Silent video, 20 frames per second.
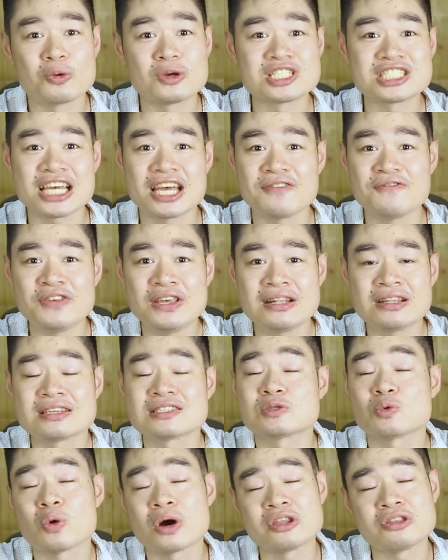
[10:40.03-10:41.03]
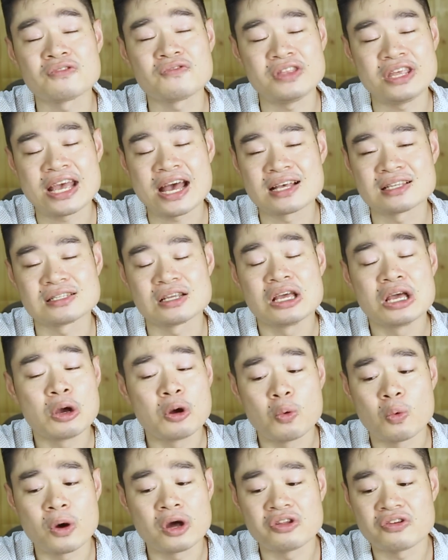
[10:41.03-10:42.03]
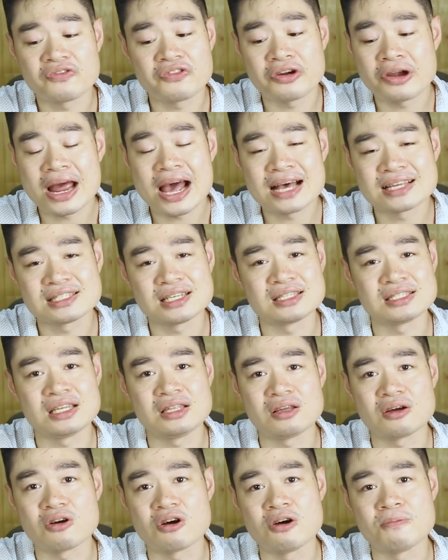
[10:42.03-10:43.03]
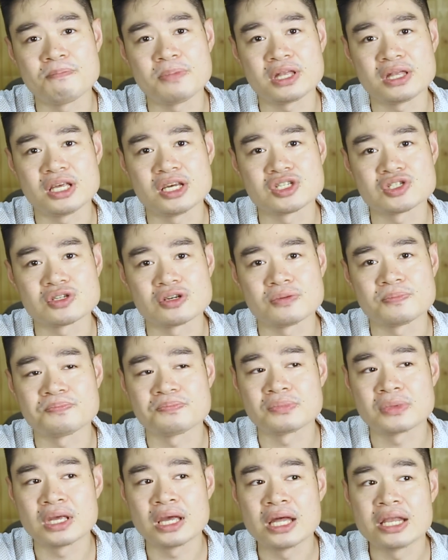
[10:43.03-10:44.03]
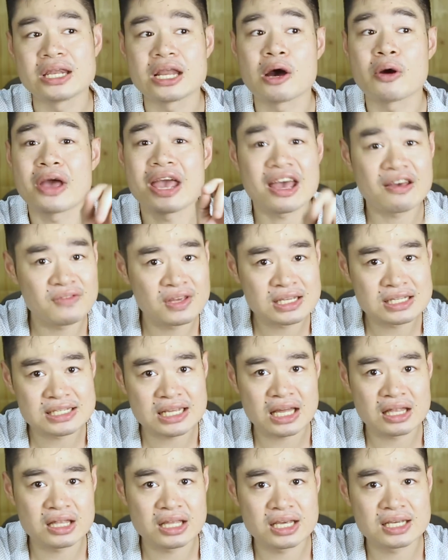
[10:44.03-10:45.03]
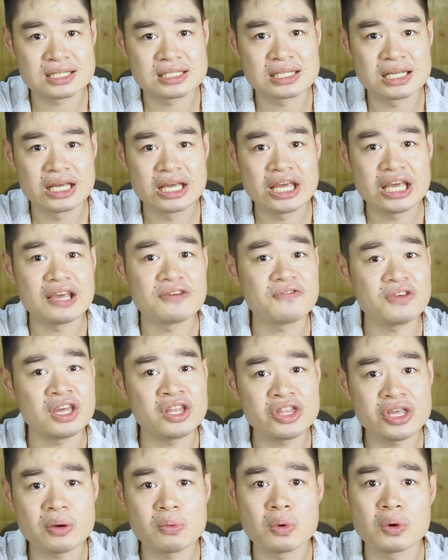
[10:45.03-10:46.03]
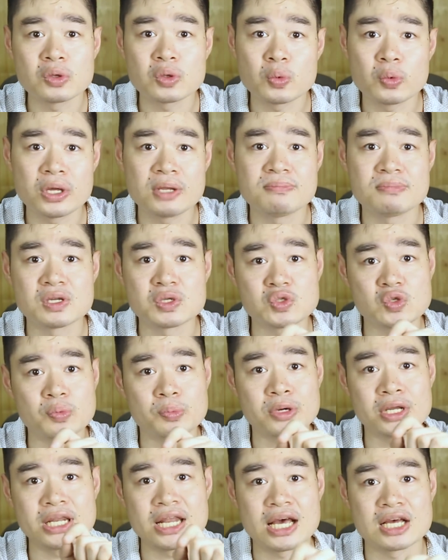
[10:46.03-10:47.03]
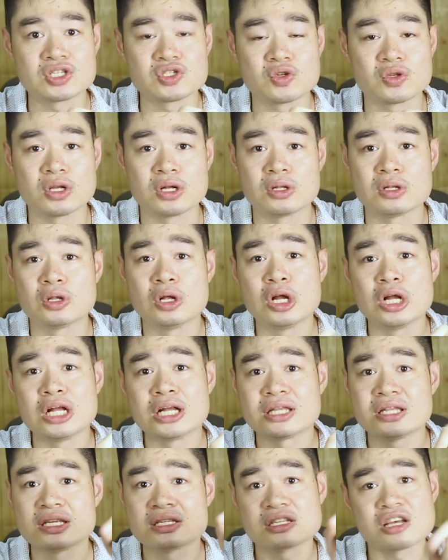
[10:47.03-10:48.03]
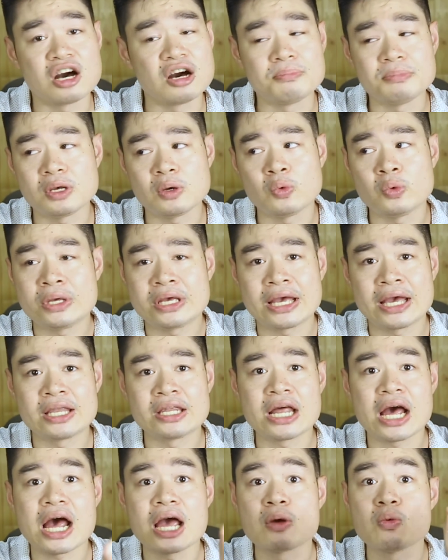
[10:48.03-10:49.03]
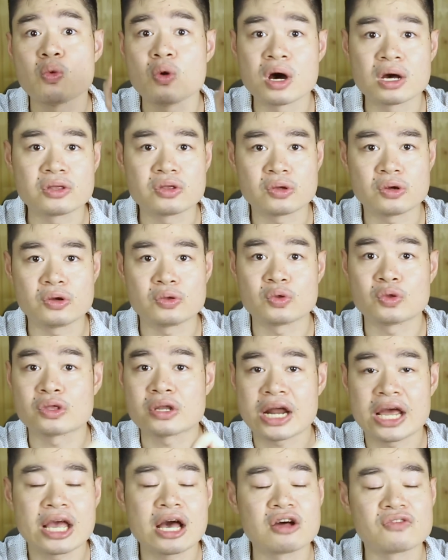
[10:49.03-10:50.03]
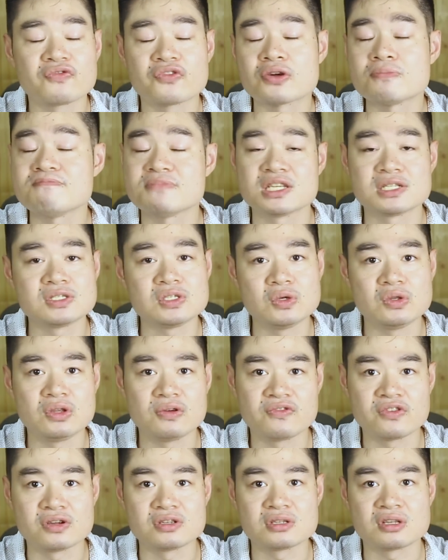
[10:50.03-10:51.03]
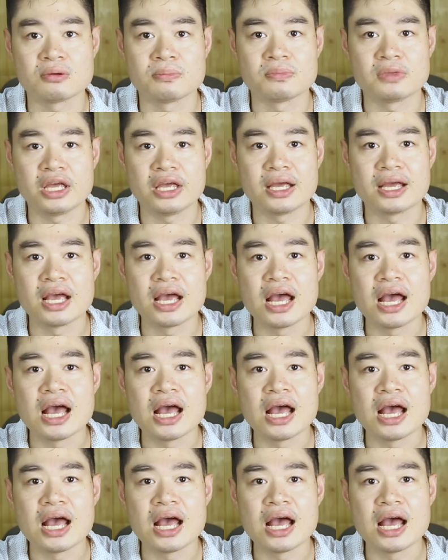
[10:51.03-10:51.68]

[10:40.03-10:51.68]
which I feel is one of her assets in the competition. Now, having said this, if India won't win Miss Supranational this coming weekend, I want her to try out for Miss Universe someday.